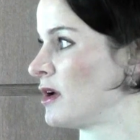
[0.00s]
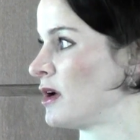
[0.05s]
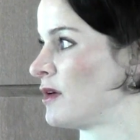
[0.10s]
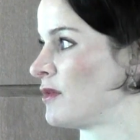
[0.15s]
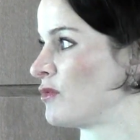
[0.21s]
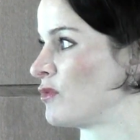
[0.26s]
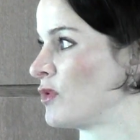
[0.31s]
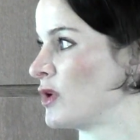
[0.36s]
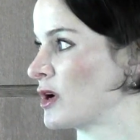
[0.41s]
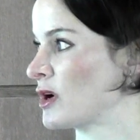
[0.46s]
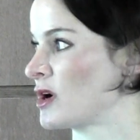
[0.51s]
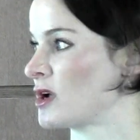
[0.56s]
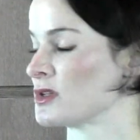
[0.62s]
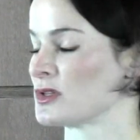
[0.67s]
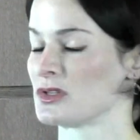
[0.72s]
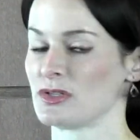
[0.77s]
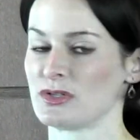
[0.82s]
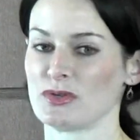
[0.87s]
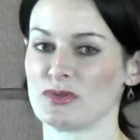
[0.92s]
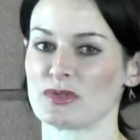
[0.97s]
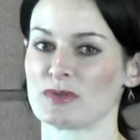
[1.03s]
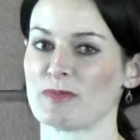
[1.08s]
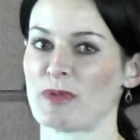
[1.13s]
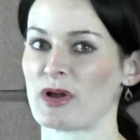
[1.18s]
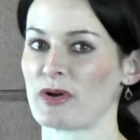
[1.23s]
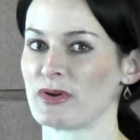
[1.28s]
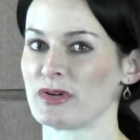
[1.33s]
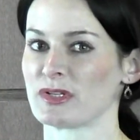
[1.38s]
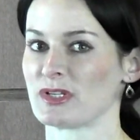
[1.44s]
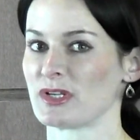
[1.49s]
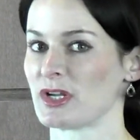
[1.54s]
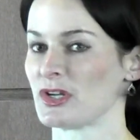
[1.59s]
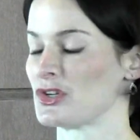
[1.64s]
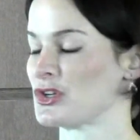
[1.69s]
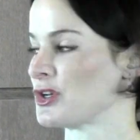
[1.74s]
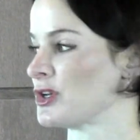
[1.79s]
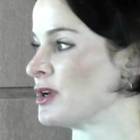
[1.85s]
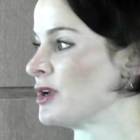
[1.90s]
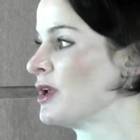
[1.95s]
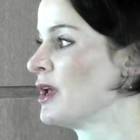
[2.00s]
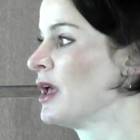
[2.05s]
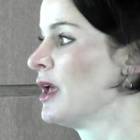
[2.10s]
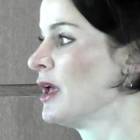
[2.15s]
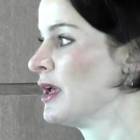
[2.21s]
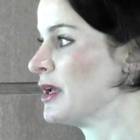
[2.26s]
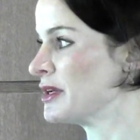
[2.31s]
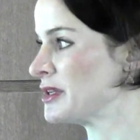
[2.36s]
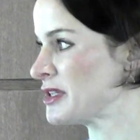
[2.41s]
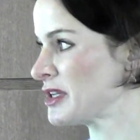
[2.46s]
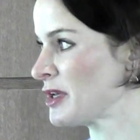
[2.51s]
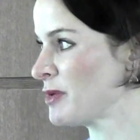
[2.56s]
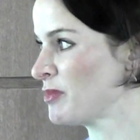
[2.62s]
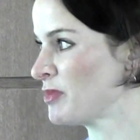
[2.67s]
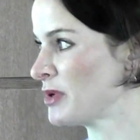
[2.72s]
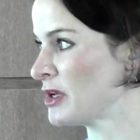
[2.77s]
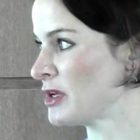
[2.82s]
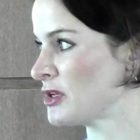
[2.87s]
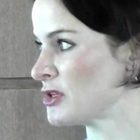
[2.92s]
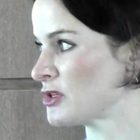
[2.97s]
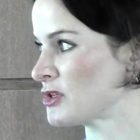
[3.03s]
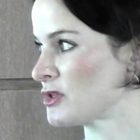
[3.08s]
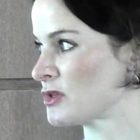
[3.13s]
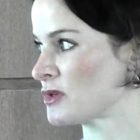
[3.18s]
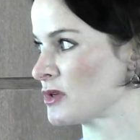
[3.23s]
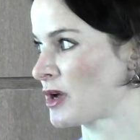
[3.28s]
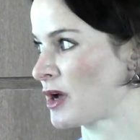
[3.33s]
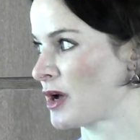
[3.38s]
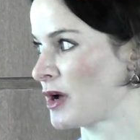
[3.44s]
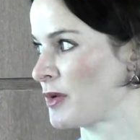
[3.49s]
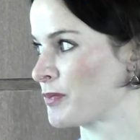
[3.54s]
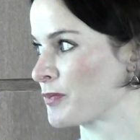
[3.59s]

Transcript: of what constitutes moderate sedation. Deep is